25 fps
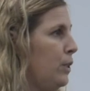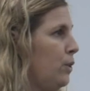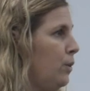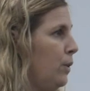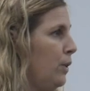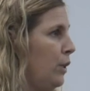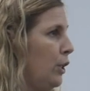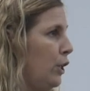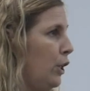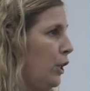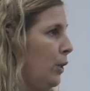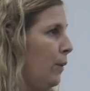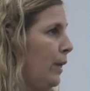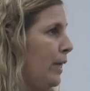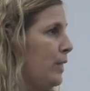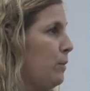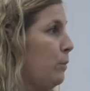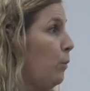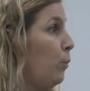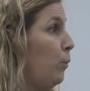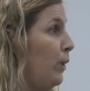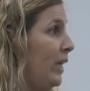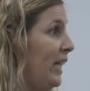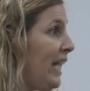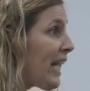we do in the US,
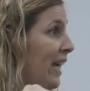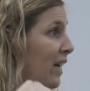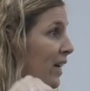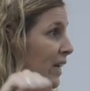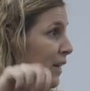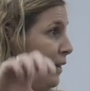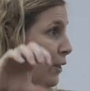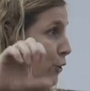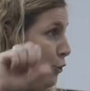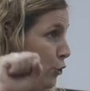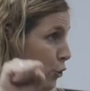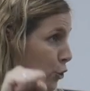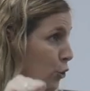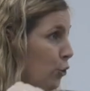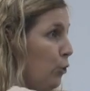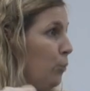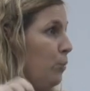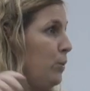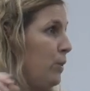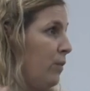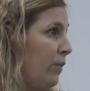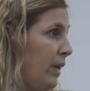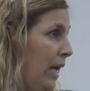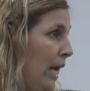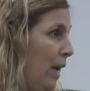but we carry the
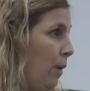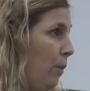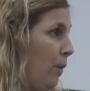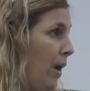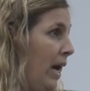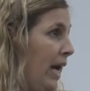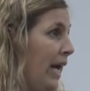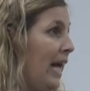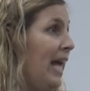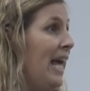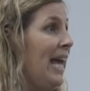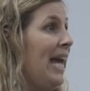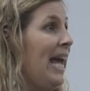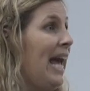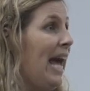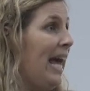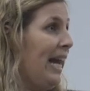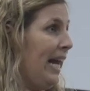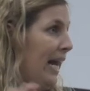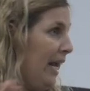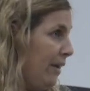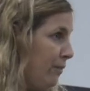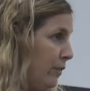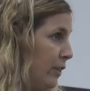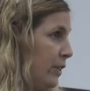tubes of KY
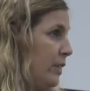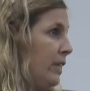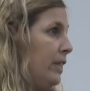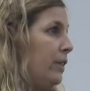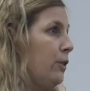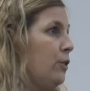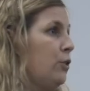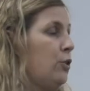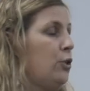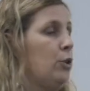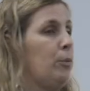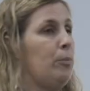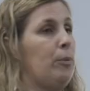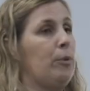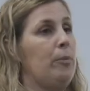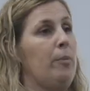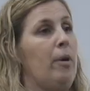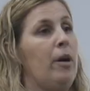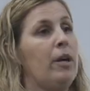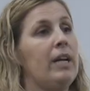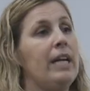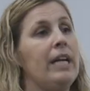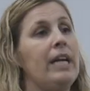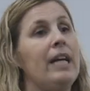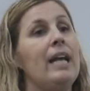at every single
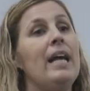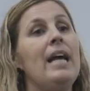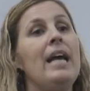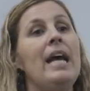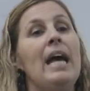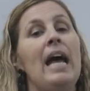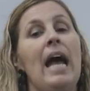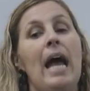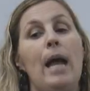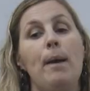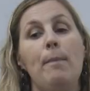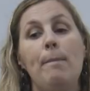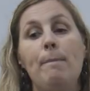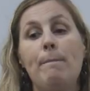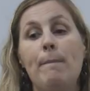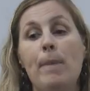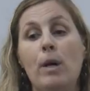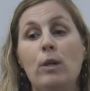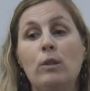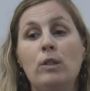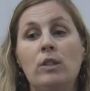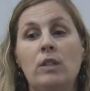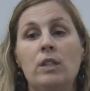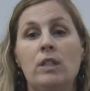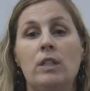supermarket. And
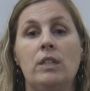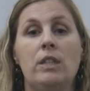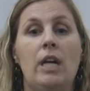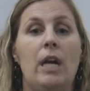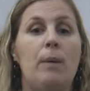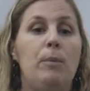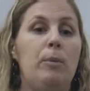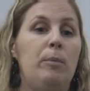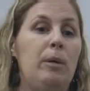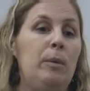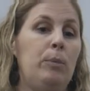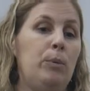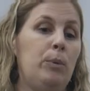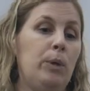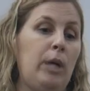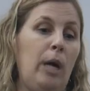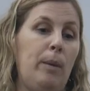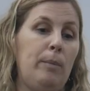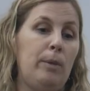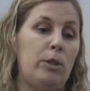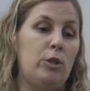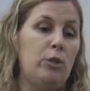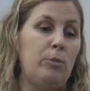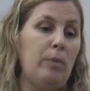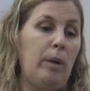most of the time when people will
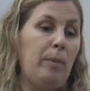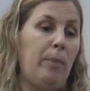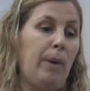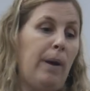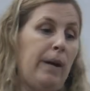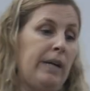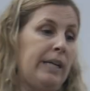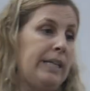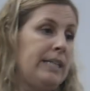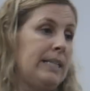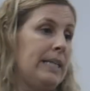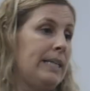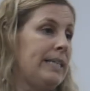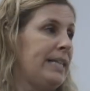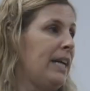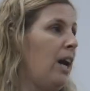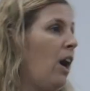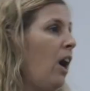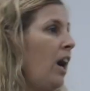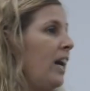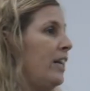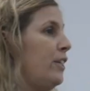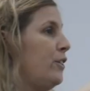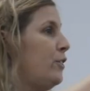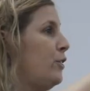come into my parties, they say,
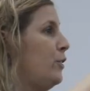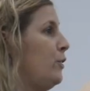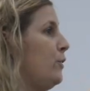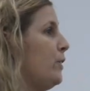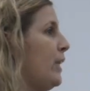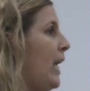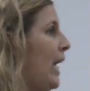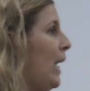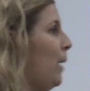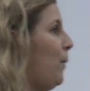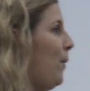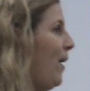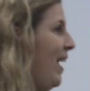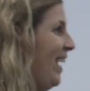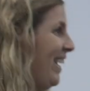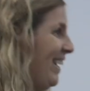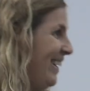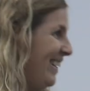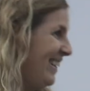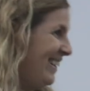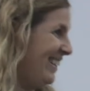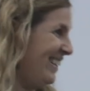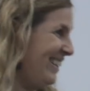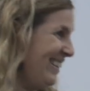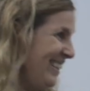oh, I just use KY.
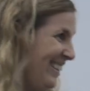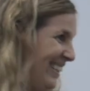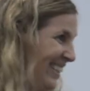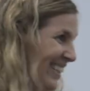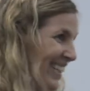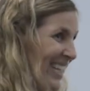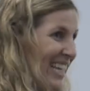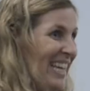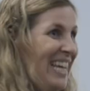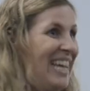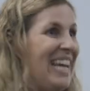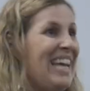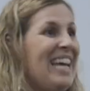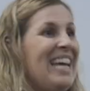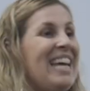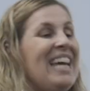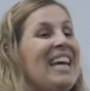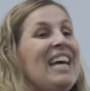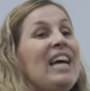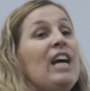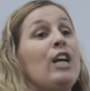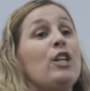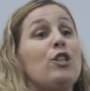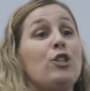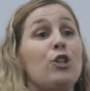
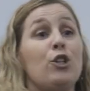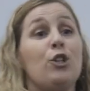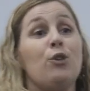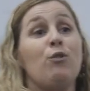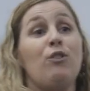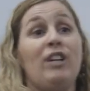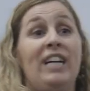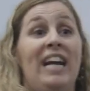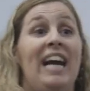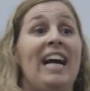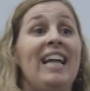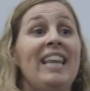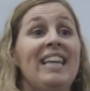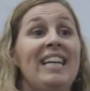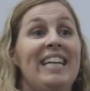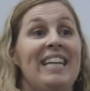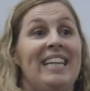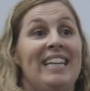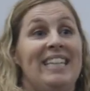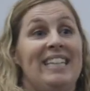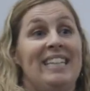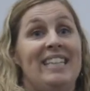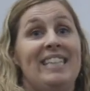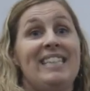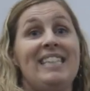So the
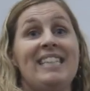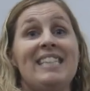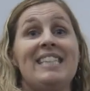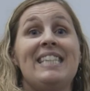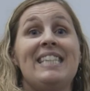reality is